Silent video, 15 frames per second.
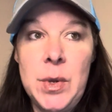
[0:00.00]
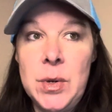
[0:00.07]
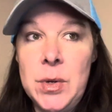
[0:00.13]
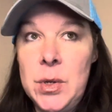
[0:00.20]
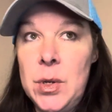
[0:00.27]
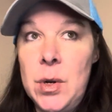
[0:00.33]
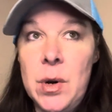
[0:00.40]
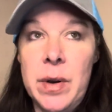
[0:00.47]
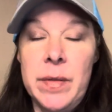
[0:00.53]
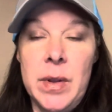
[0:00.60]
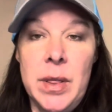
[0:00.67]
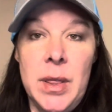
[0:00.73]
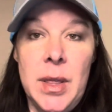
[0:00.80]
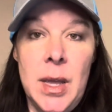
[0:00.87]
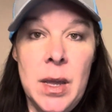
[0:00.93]
You, you don't have to
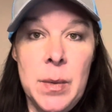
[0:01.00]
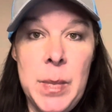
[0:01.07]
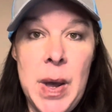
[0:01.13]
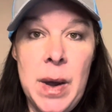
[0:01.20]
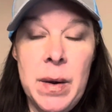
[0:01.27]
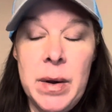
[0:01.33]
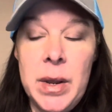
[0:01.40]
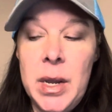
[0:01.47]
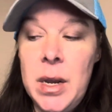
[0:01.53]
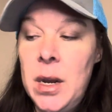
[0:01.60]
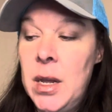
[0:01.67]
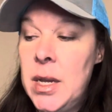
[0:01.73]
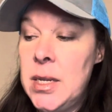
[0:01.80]
think about it.